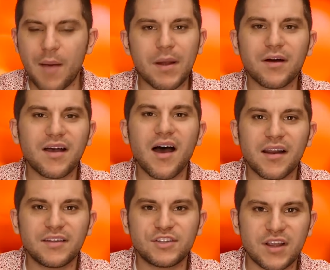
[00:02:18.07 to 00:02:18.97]

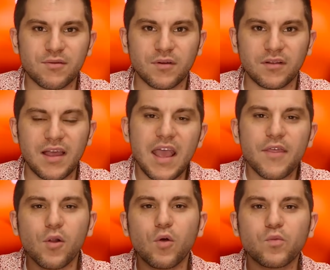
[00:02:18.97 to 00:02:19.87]
Americana in general.
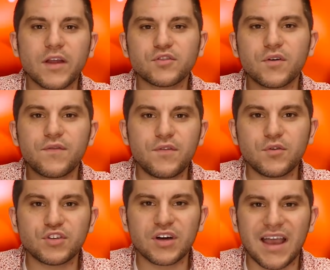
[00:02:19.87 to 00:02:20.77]
That whole retro
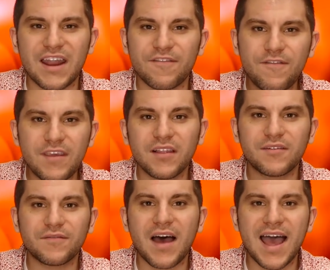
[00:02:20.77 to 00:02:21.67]
future kind of feel
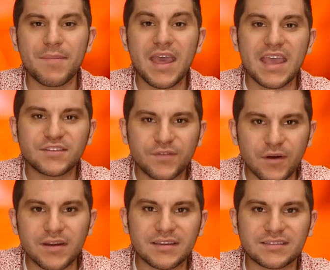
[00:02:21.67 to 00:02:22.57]
and vibe is
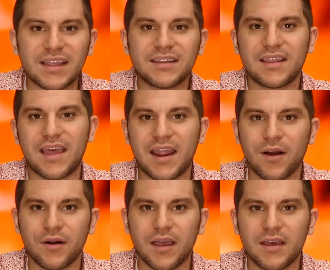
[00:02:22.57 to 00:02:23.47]
very distinct to that
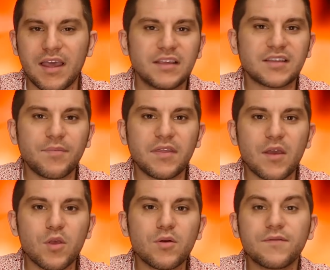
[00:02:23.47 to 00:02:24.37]
area, something
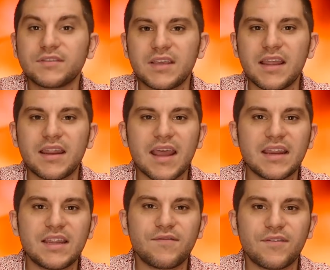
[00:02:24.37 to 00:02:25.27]
that you'd have seen in
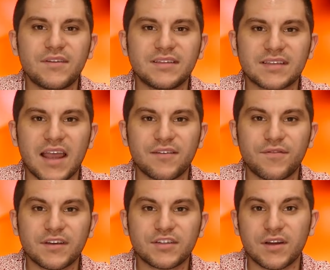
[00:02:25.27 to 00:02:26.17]
1950s science
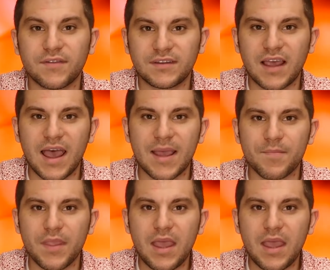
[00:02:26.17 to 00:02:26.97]
fiction of the time.